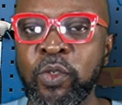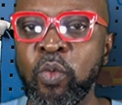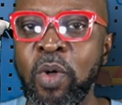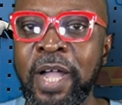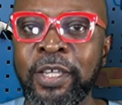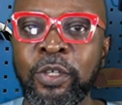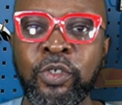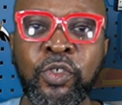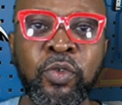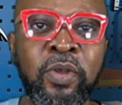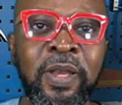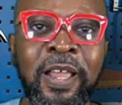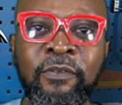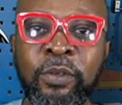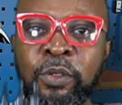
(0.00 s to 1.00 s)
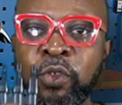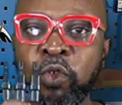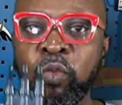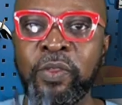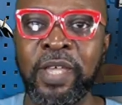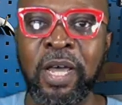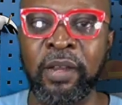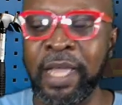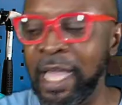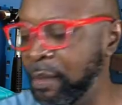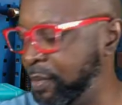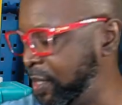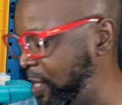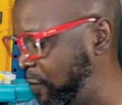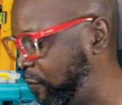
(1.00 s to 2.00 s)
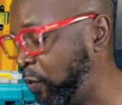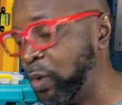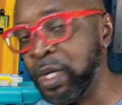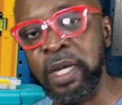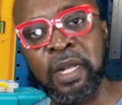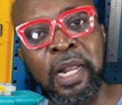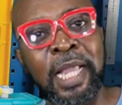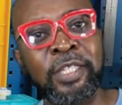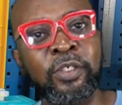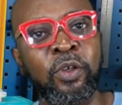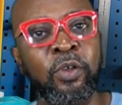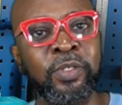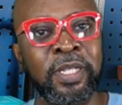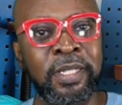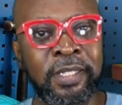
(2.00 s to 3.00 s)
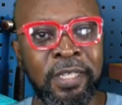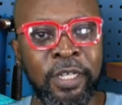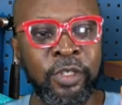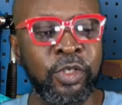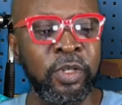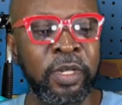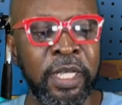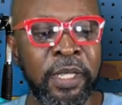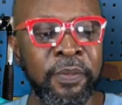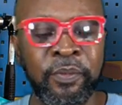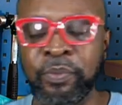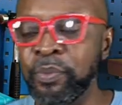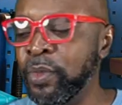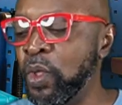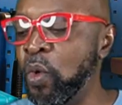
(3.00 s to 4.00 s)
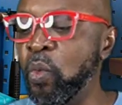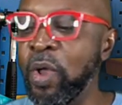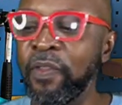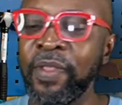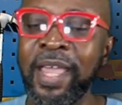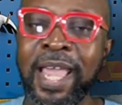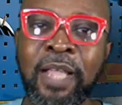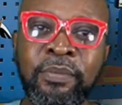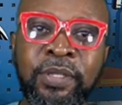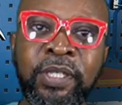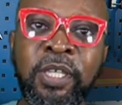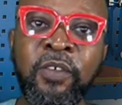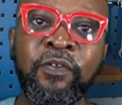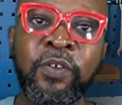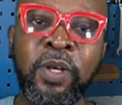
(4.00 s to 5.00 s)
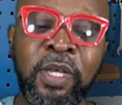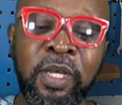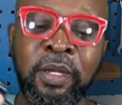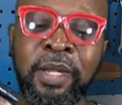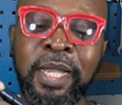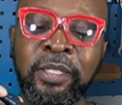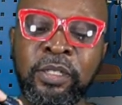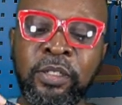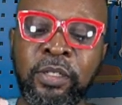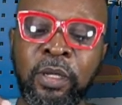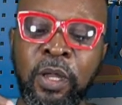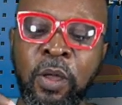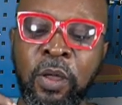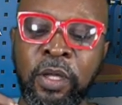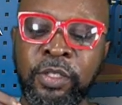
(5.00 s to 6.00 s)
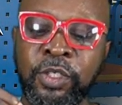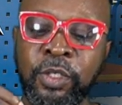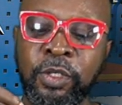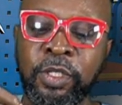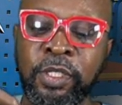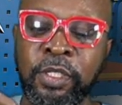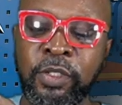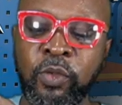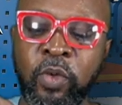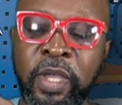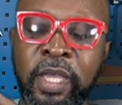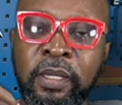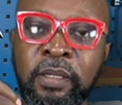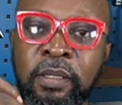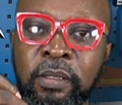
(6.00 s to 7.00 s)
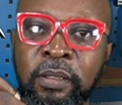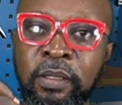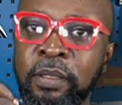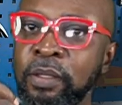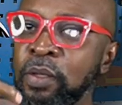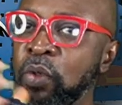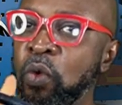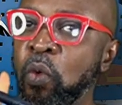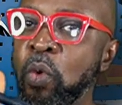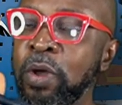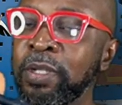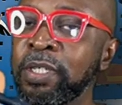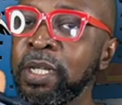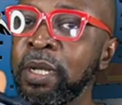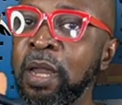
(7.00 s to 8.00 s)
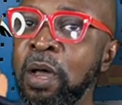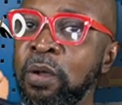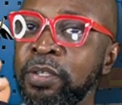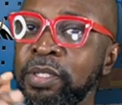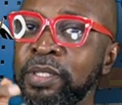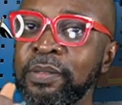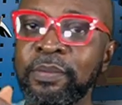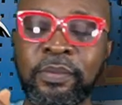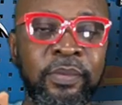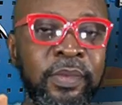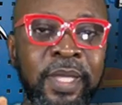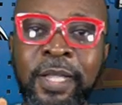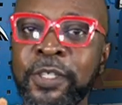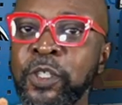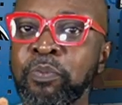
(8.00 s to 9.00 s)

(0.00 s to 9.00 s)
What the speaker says: why you should never do without the MC4 connector, because essentially when the MC4 connectors lock just this way, once it locks, it's